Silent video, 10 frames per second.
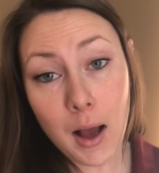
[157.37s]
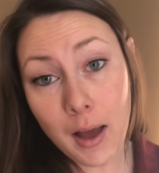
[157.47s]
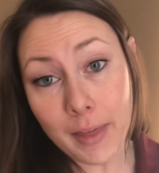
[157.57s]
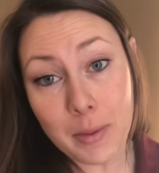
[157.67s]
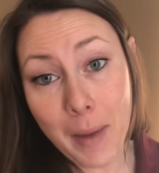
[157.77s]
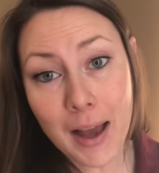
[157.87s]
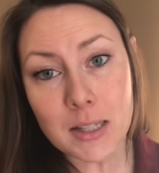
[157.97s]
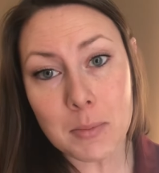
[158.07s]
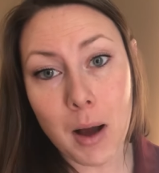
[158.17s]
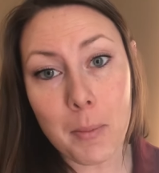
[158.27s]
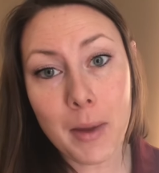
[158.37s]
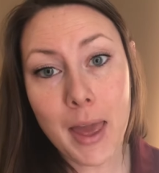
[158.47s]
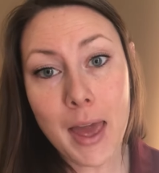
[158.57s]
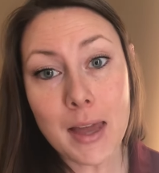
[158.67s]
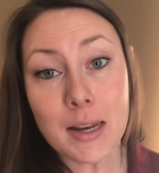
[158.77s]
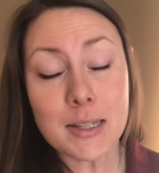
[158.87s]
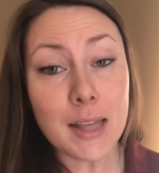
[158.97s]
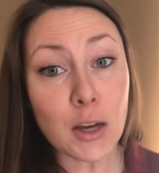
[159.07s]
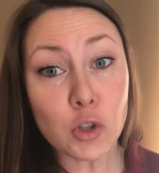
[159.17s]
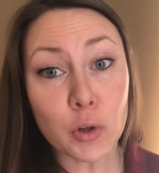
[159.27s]
at the maximum, and is
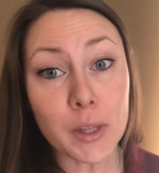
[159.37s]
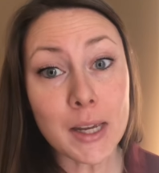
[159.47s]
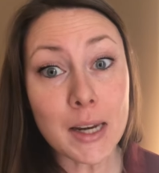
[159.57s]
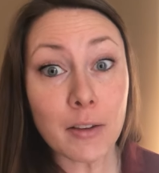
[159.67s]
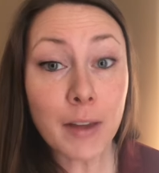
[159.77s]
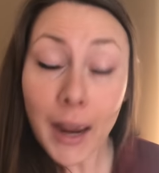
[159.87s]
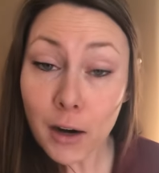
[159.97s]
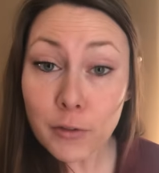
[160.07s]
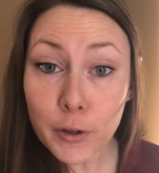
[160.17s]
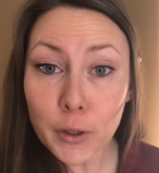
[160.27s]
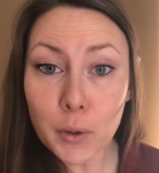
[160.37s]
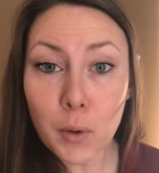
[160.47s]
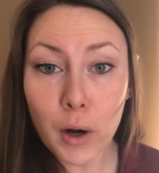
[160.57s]
that truly enough care for you?